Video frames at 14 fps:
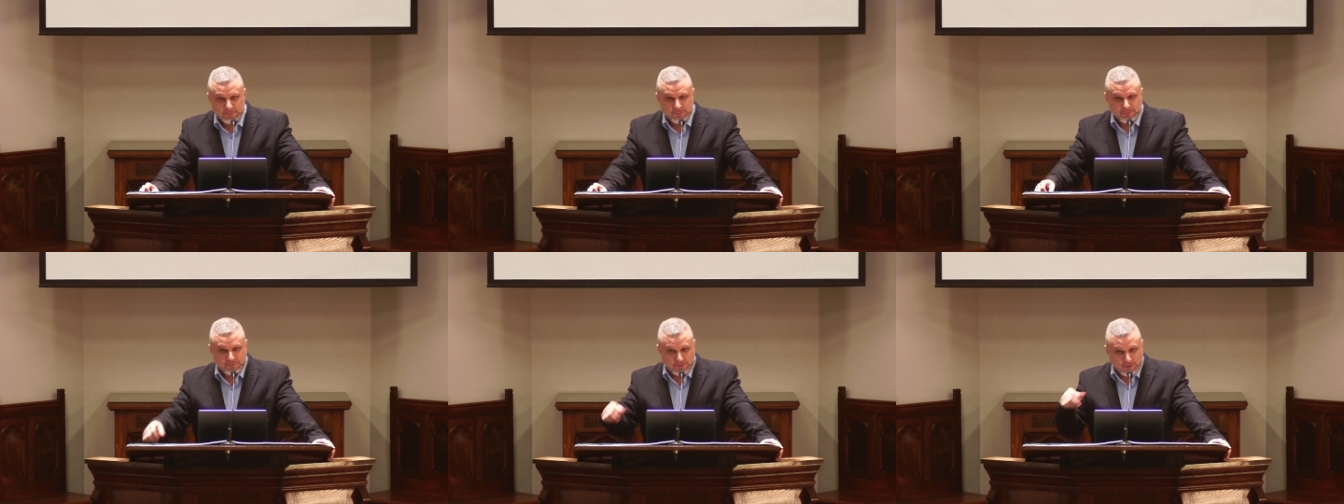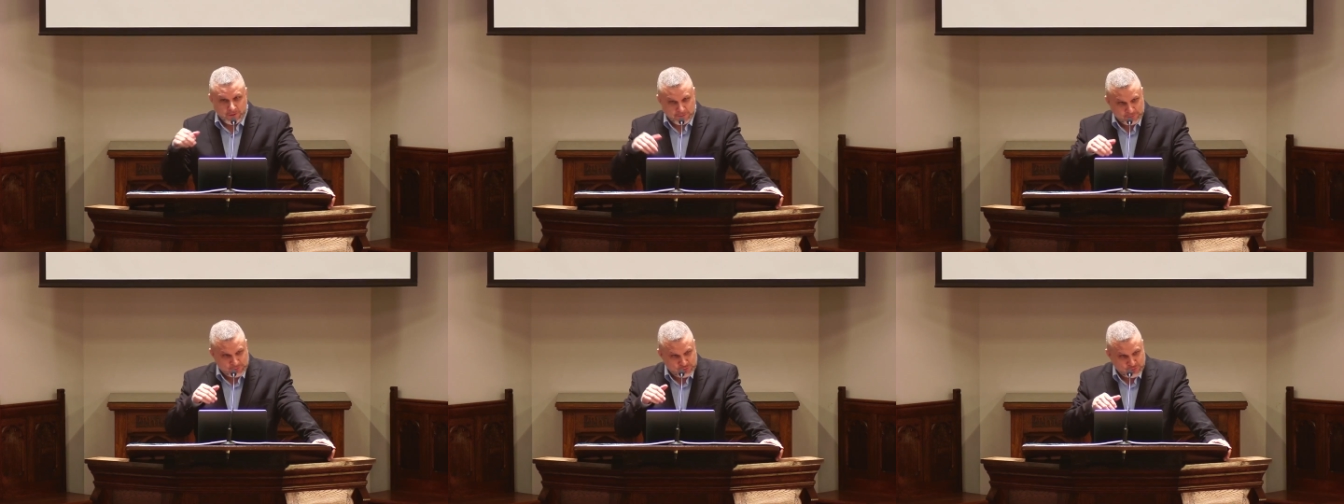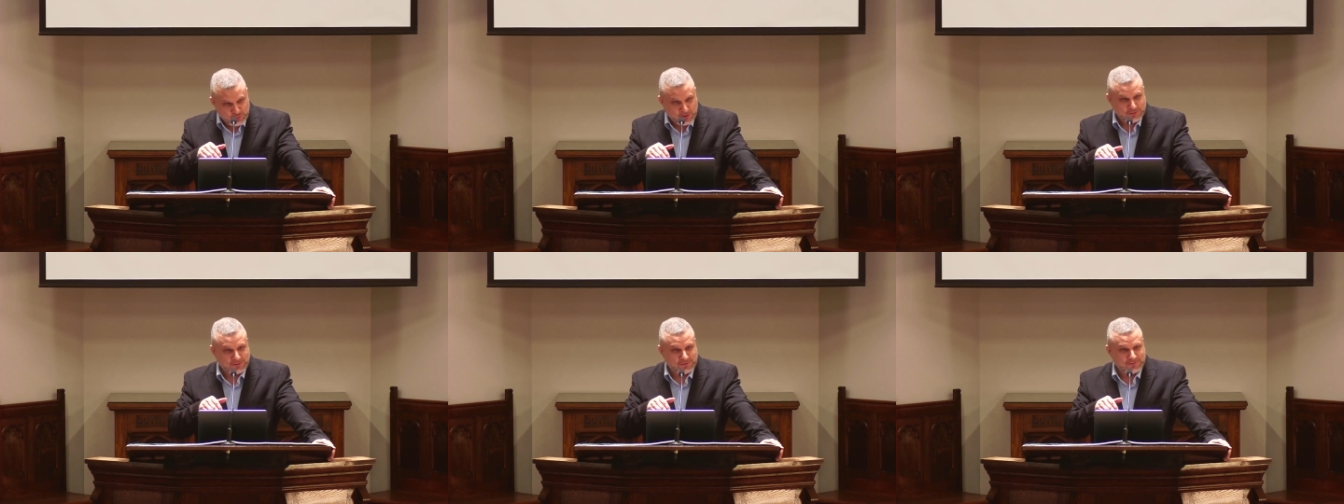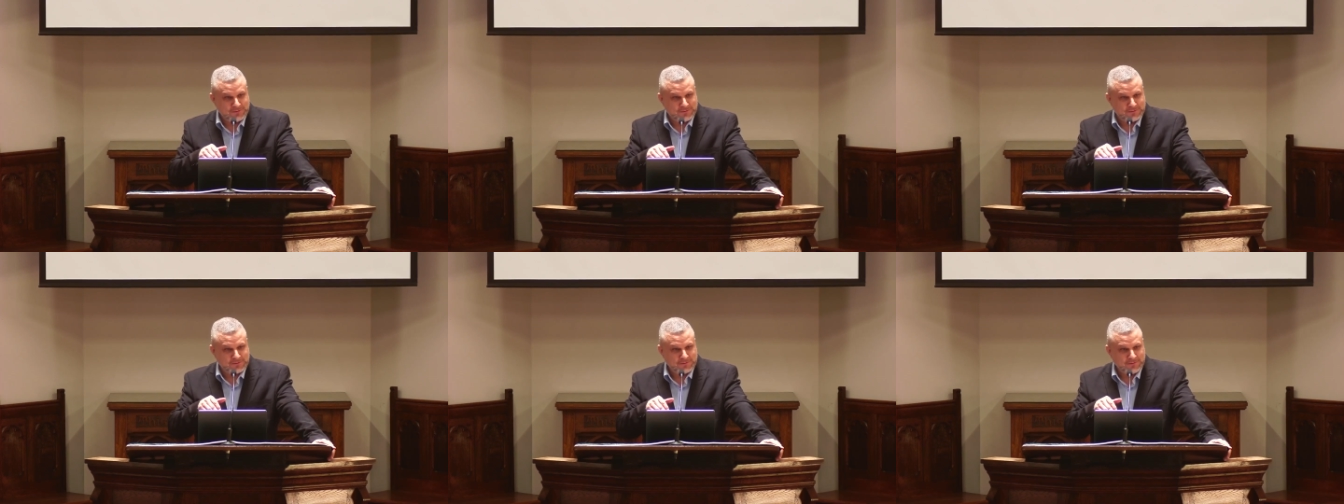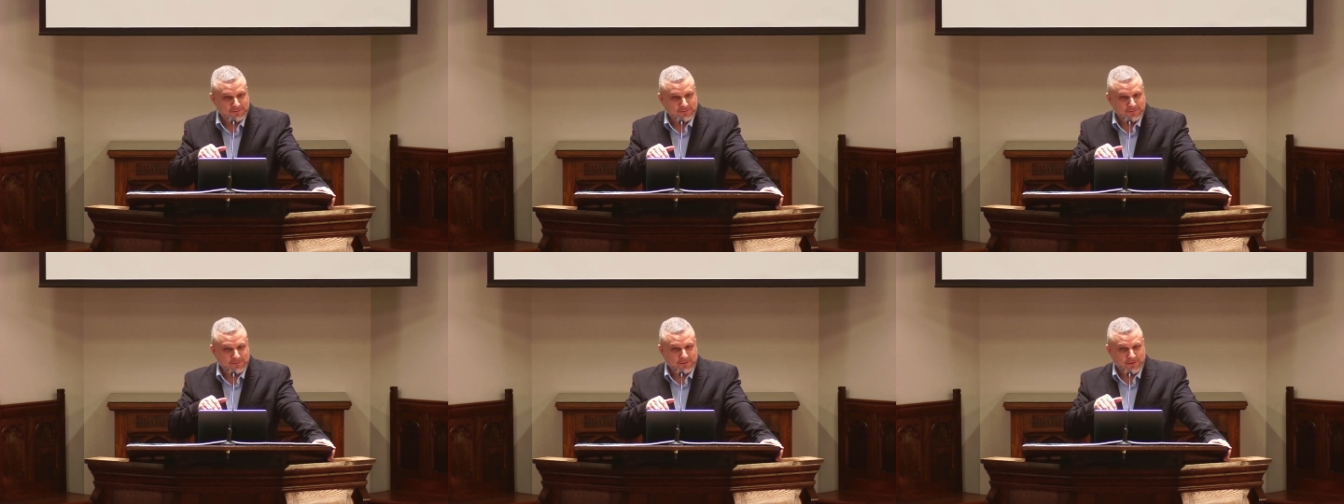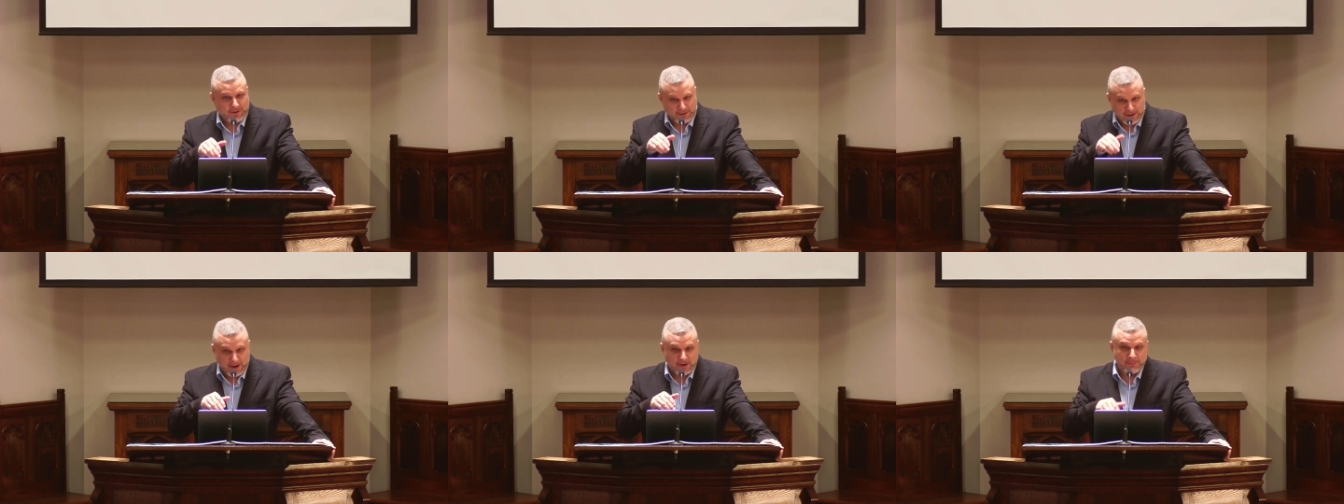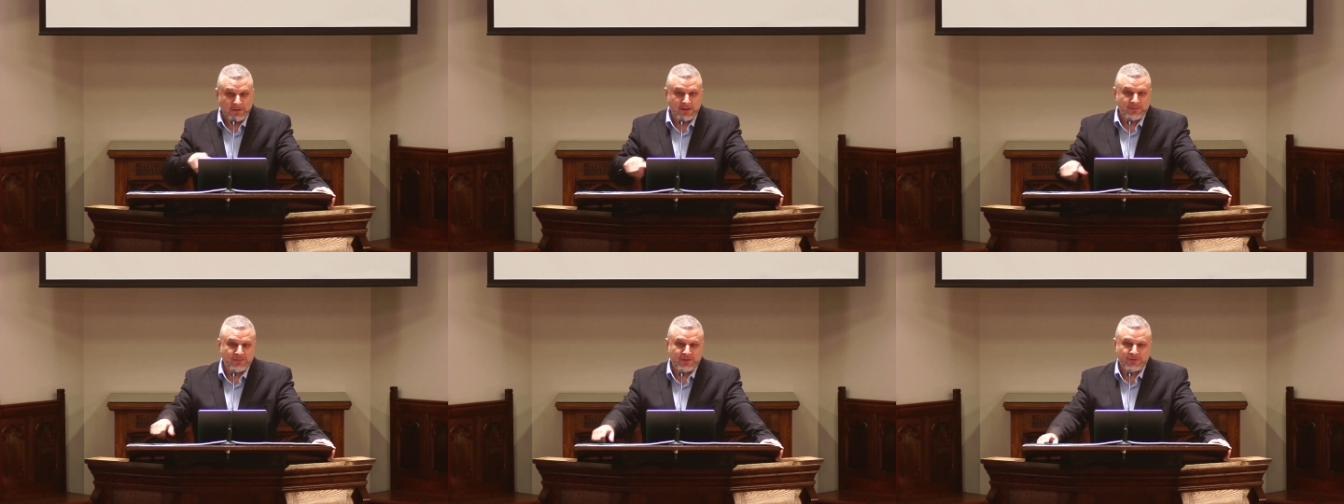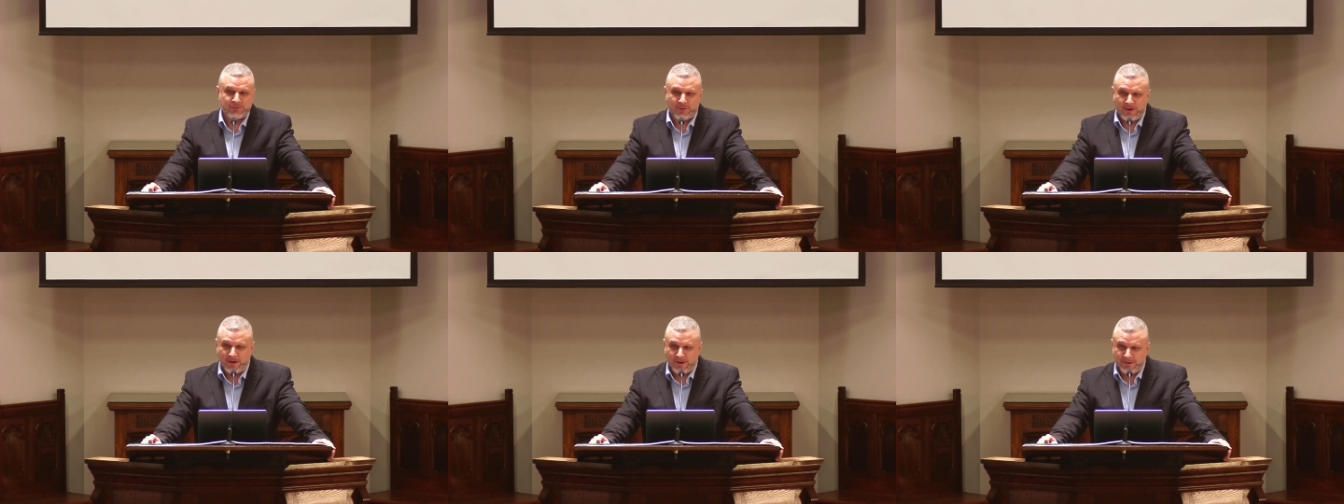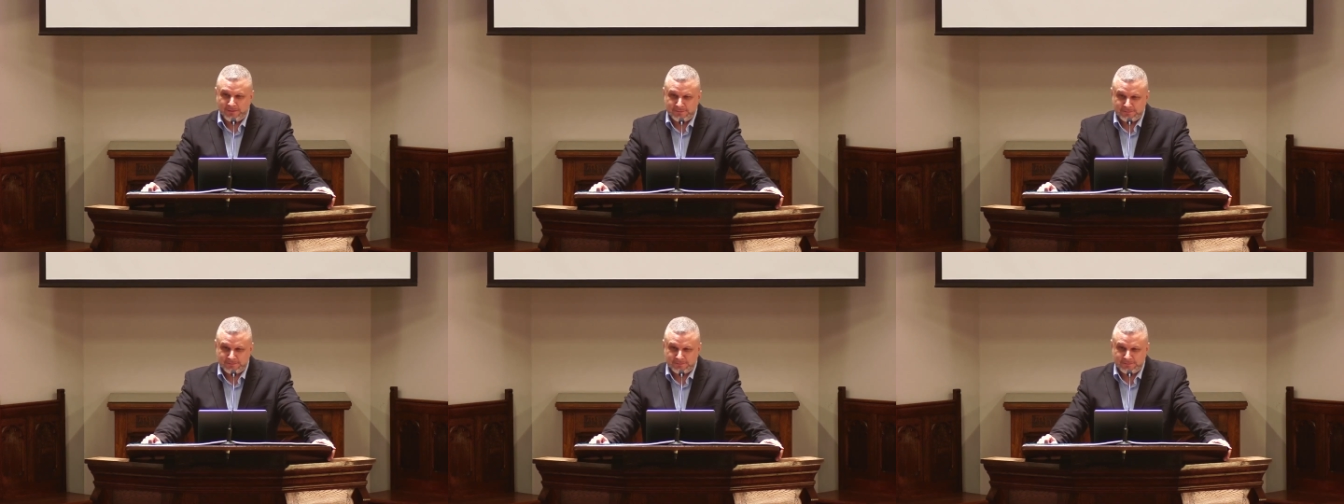for our instructions on how to make things right.